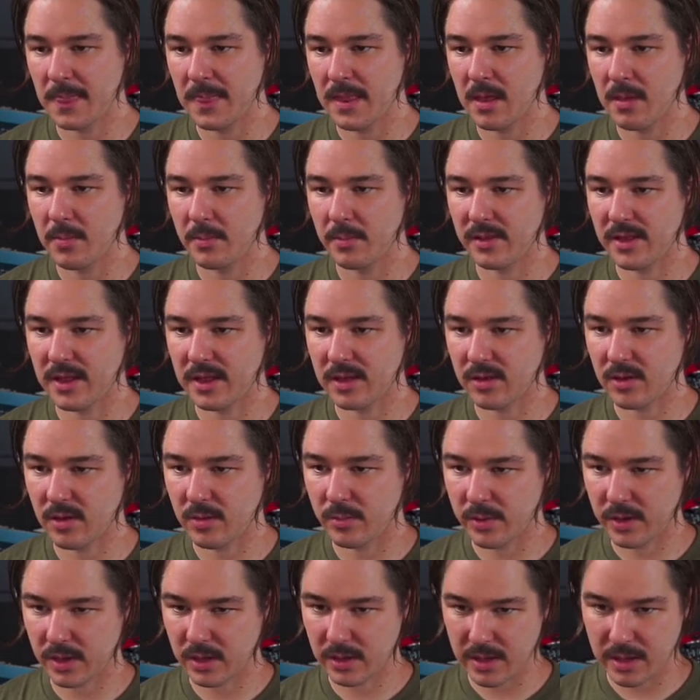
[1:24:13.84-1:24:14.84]
But that's their
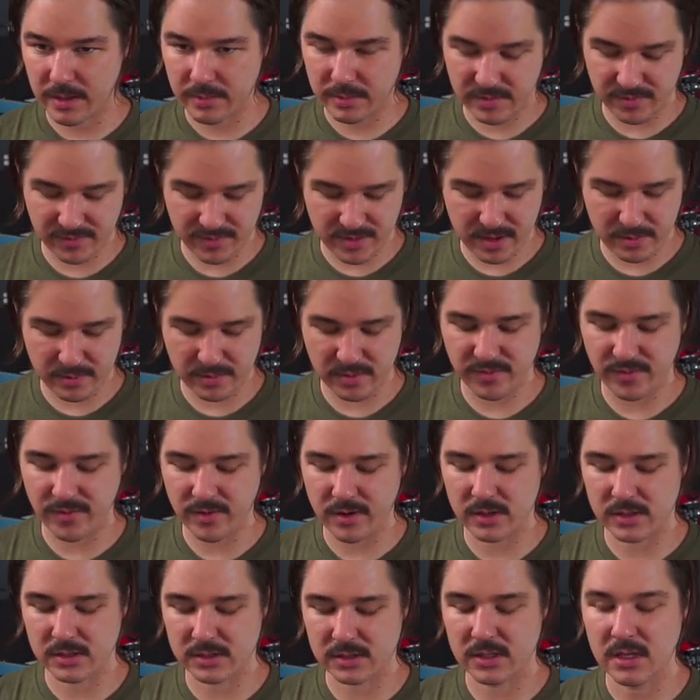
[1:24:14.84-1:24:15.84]
big claim to fame as far
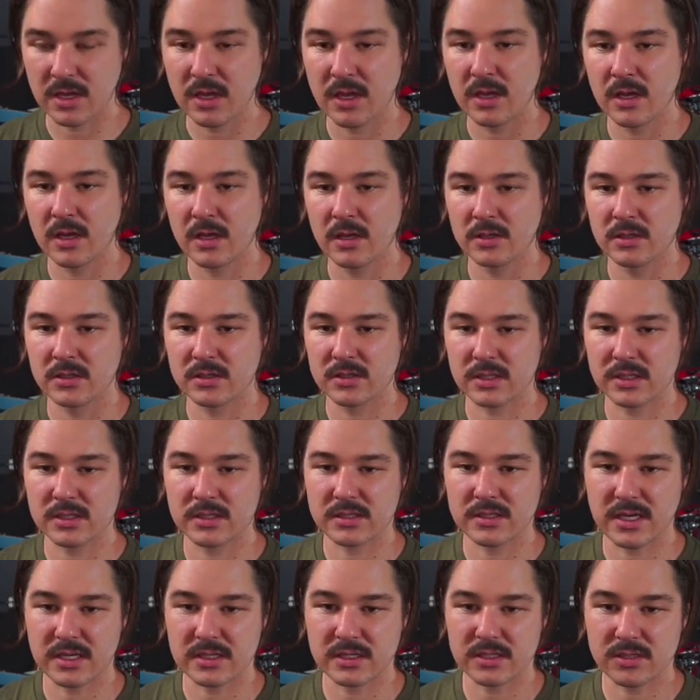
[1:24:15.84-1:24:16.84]
as
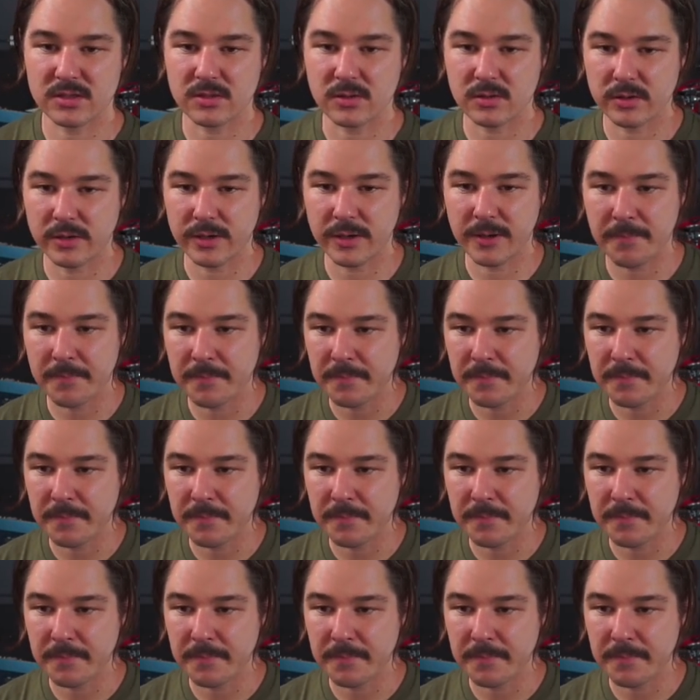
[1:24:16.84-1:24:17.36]
success story.